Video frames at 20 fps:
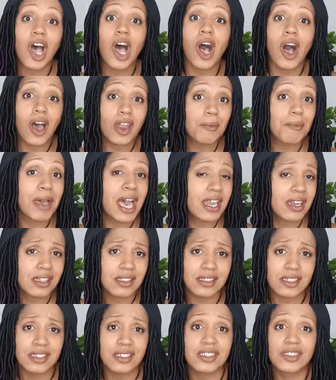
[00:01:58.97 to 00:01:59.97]

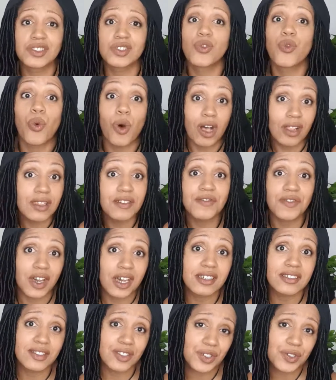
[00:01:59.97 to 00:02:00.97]
automatically
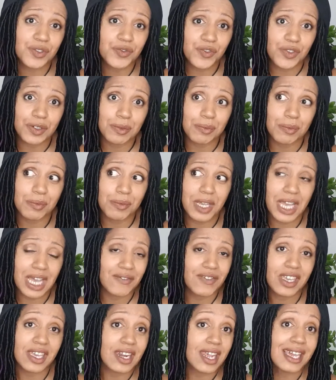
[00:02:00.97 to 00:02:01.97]
disqualifies you from
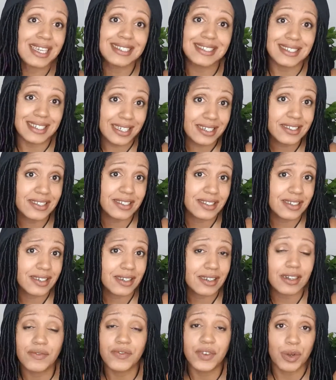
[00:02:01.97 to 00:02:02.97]
having an
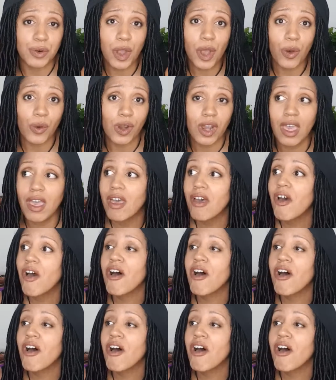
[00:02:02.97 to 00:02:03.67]
identity your own.